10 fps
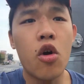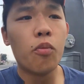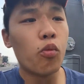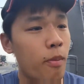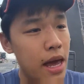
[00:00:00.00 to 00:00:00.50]

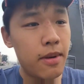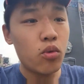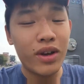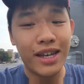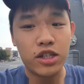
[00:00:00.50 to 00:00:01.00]
maybe
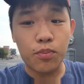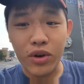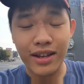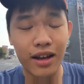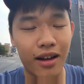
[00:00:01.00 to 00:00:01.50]
we need to
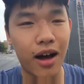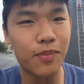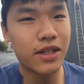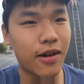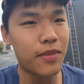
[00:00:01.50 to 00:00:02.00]
bring up
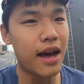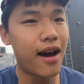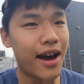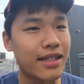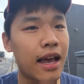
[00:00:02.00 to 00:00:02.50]
some
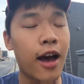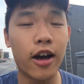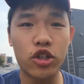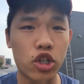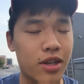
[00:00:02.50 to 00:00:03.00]
guys,
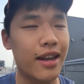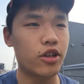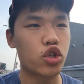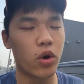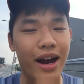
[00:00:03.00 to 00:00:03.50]
just kind
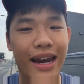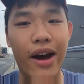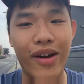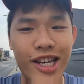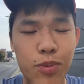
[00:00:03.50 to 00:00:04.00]
of try it
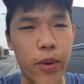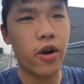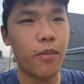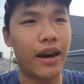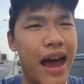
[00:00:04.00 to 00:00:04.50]
out,
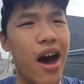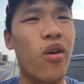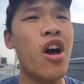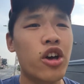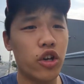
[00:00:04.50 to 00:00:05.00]
experiment
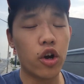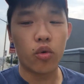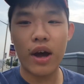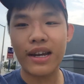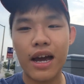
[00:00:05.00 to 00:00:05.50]
out. You know,
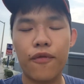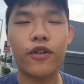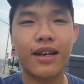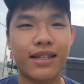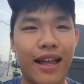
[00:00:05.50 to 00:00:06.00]
right now for
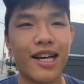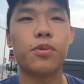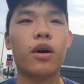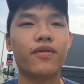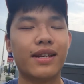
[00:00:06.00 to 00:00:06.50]
this last
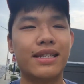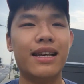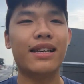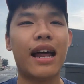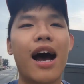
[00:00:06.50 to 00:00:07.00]
month of the
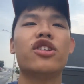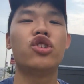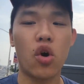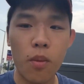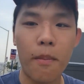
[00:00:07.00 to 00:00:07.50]
season, I
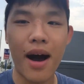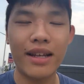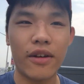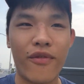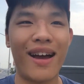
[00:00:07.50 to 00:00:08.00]
don't
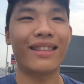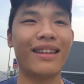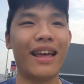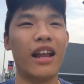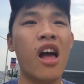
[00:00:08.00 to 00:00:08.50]
mind the fact
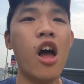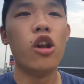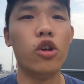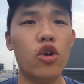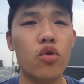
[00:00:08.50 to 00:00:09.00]
that they
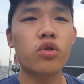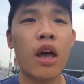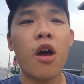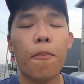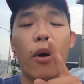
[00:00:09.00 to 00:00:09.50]
lose,
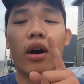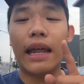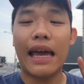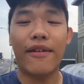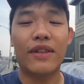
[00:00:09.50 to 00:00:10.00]
but
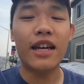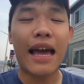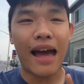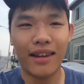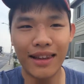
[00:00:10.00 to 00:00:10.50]
if they
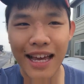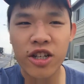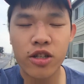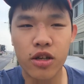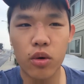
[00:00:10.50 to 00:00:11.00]
at least